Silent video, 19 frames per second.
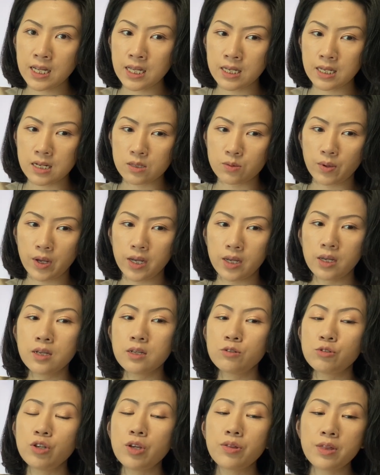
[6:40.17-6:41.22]
in this way.
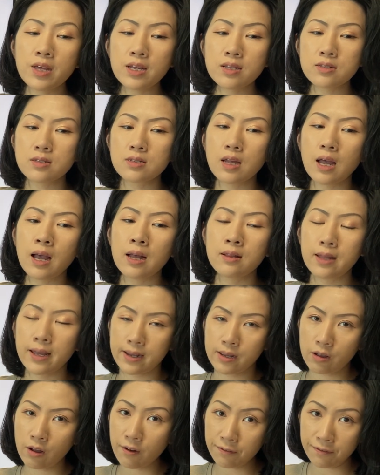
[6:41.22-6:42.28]
She thinks I
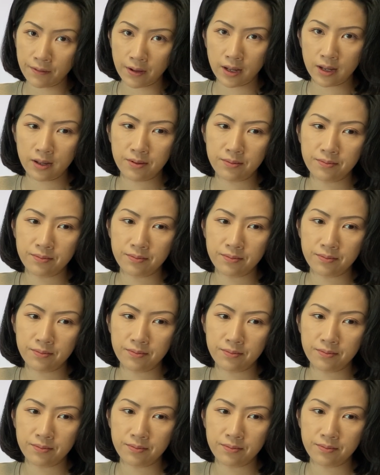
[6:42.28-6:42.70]
like coffee.